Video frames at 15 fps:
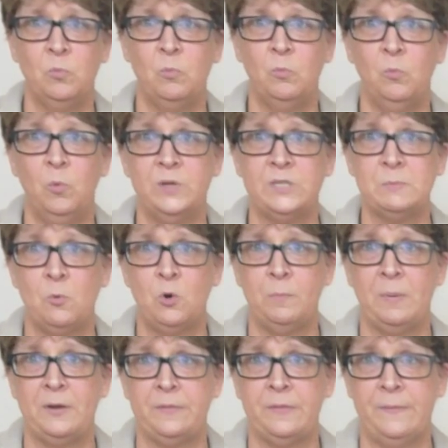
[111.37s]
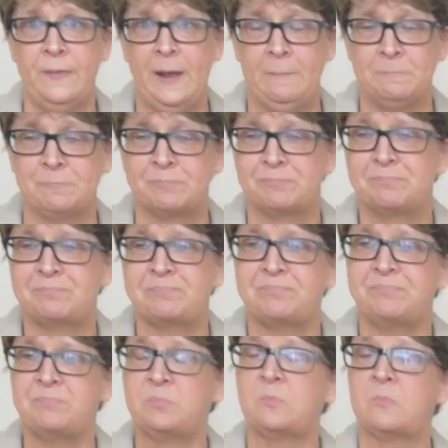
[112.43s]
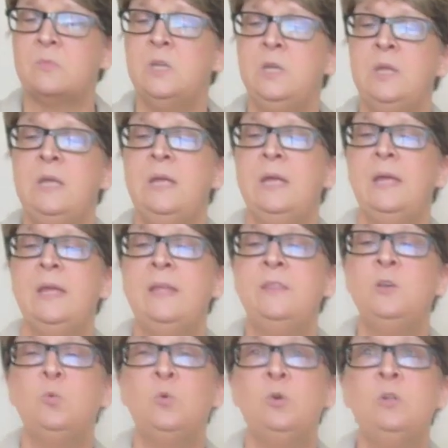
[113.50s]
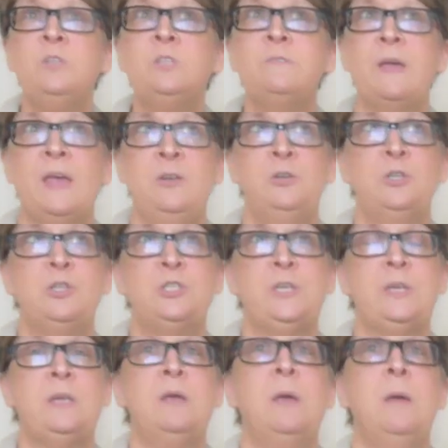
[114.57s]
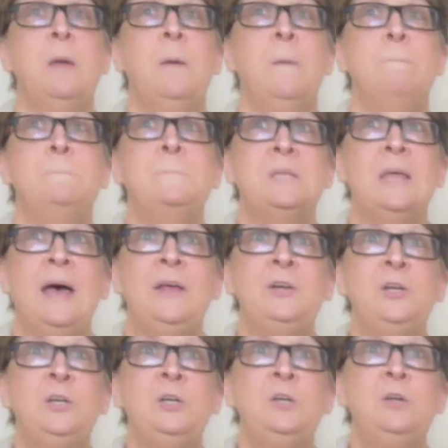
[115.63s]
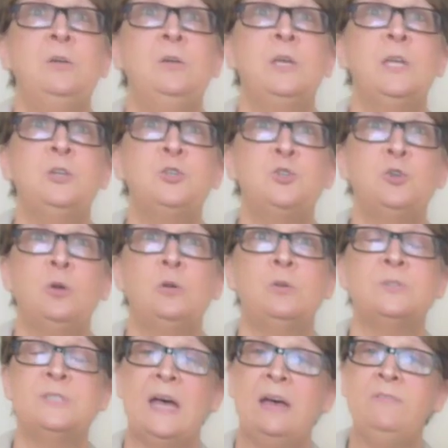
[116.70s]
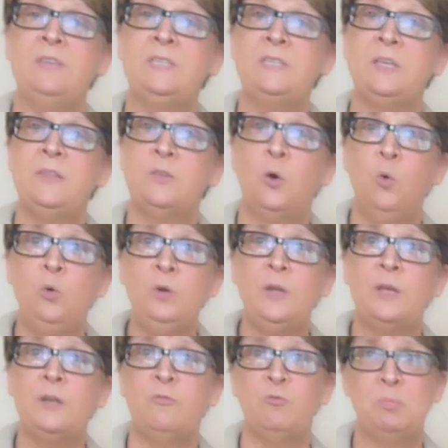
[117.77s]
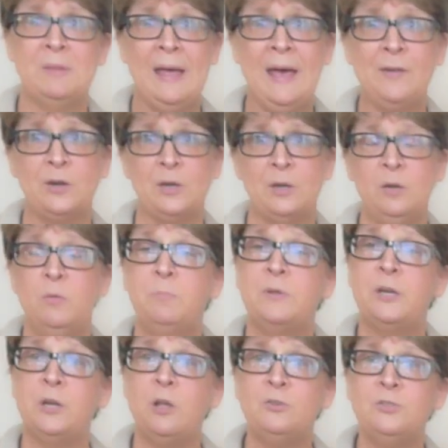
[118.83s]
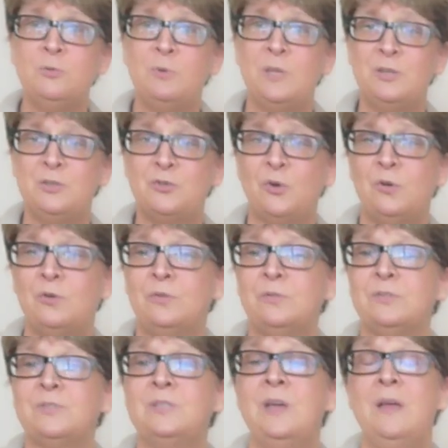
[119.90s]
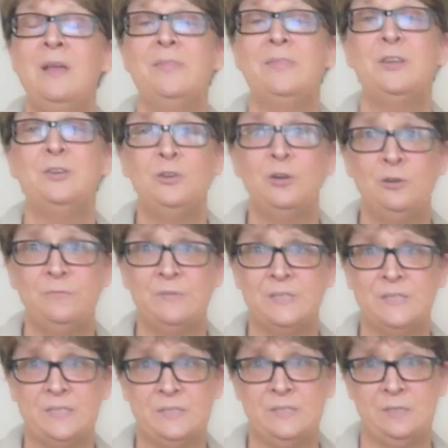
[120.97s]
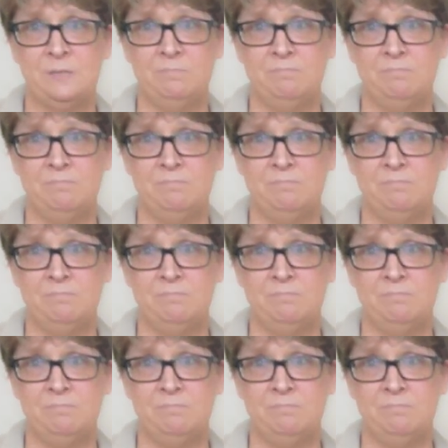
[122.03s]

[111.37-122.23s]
What's more better than that? In the world of energy, bladder controls obviously the organ of bladder, but it also controls the nervous system.